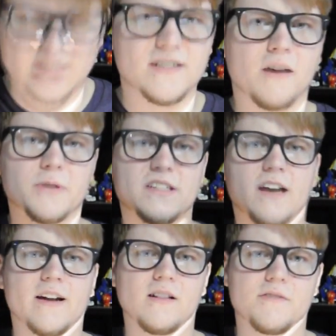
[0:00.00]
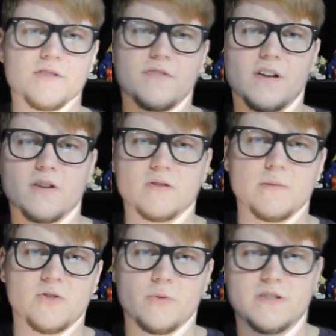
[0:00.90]
That's not what the title of this video
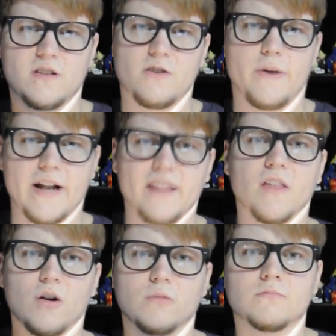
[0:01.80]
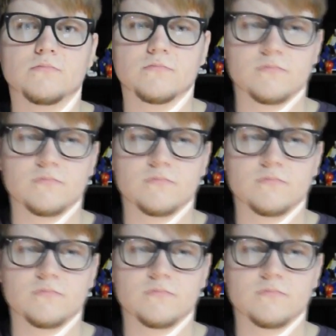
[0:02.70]
seems to insinuate at, though.